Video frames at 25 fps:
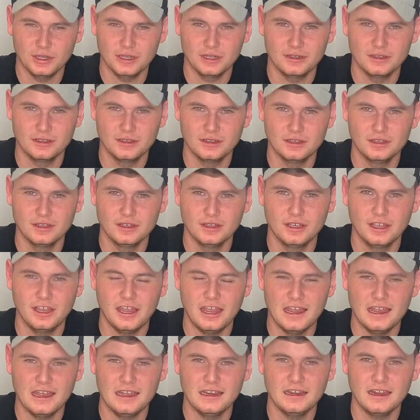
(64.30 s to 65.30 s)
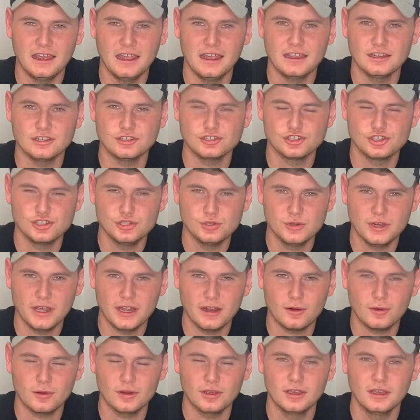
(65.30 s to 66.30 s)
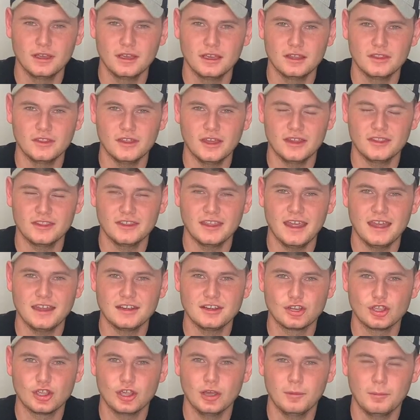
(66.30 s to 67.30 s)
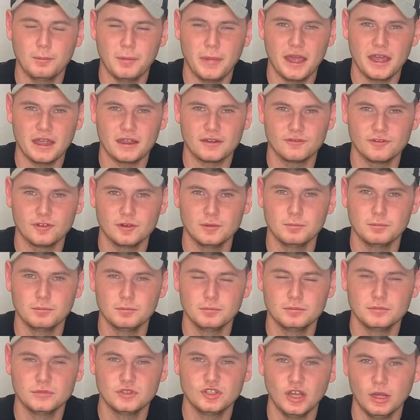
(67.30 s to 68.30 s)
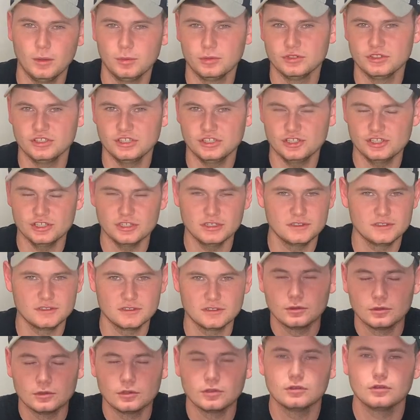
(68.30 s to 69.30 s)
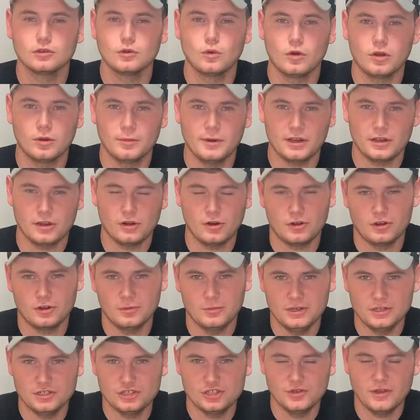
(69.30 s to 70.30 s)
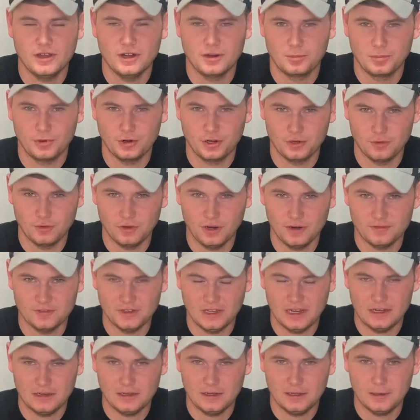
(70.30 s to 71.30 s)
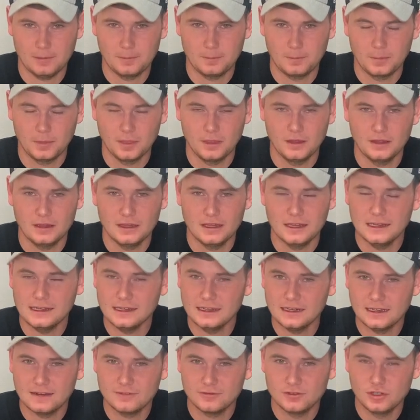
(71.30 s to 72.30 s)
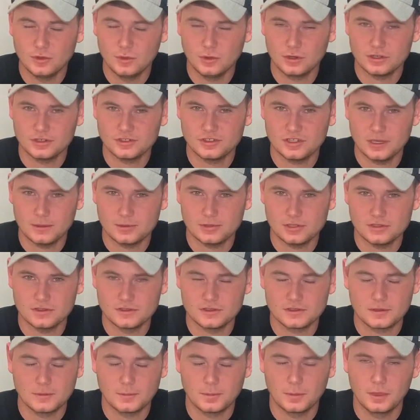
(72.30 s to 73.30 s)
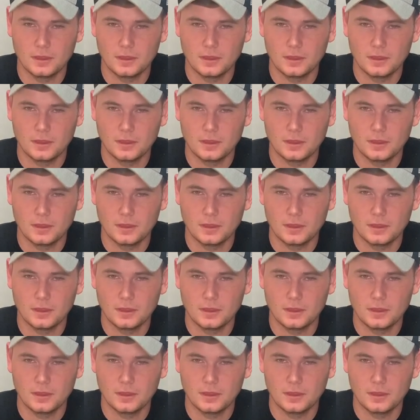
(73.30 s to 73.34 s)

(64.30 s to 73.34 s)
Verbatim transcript: it. In a shootout that they had to come back from double digits. Quarterback Gardner Minshew had a pretty rough day today. He did have two interceptions,